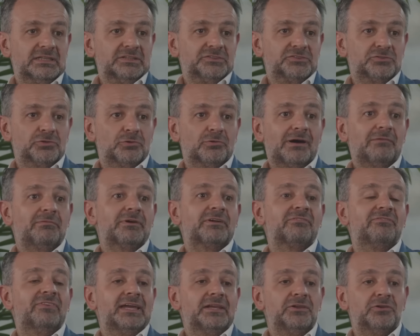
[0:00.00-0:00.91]
So
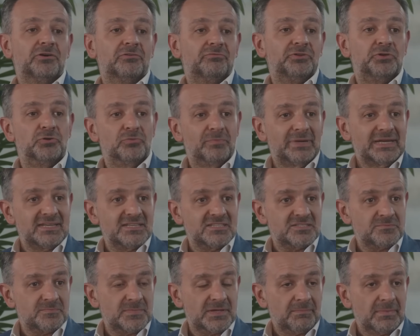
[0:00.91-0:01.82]
our value of
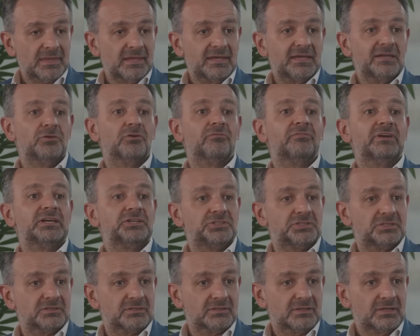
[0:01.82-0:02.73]
humanism,
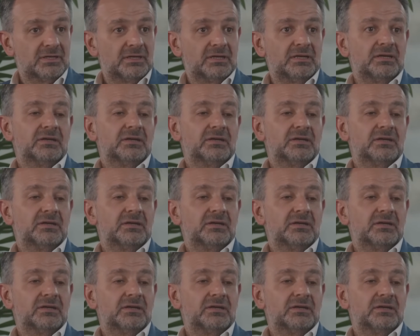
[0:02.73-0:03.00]
innovation,